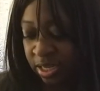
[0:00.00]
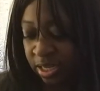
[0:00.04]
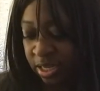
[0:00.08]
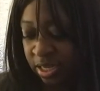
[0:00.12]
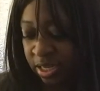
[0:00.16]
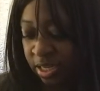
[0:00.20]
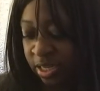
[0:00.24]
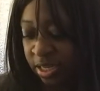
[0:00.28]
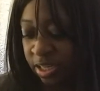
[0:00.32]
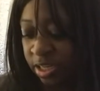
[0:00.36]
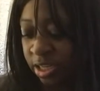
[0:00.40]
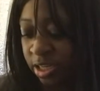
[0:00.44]

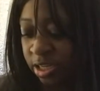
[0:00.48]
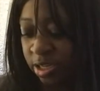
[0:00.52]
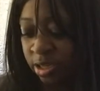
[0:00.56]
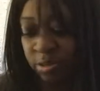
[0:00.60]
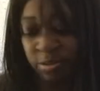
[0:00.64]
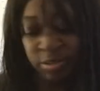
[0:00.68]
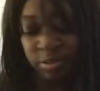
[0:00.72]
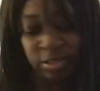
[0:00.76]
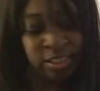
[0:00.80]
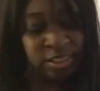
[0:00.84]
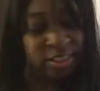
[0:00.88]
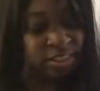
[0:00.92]
and
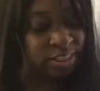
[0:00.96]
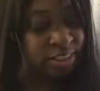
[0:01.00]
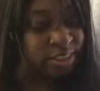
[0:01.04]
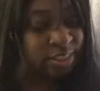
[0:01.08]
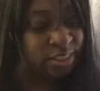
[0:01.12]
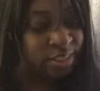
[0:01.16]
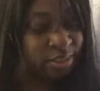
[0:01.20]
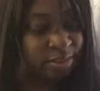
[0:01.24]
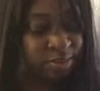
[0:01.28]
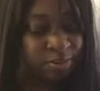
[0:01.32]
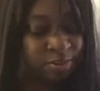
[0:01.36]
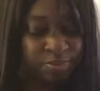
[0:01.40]
cute and
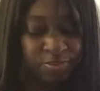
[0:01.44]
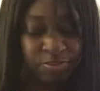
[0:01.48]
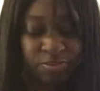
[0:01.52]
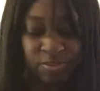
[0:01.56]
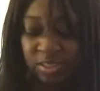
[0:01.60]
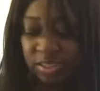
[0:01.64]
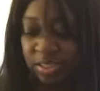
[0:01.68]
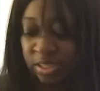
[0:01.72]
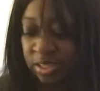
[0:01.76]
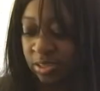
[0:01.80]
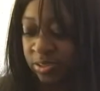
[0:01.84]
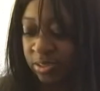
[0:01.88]
stuff.
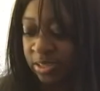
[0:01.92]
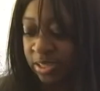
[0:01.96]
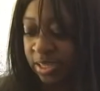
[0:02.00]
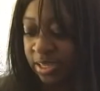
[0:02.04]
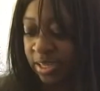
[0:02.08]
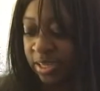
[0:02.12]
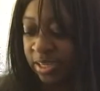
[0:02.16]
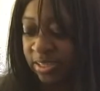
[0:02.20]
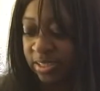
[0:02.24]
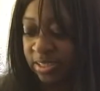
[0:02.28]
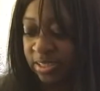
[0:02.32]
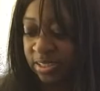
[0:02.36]
So
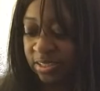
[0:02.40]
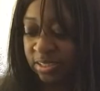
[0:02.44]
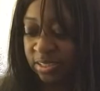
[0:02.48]
yeah.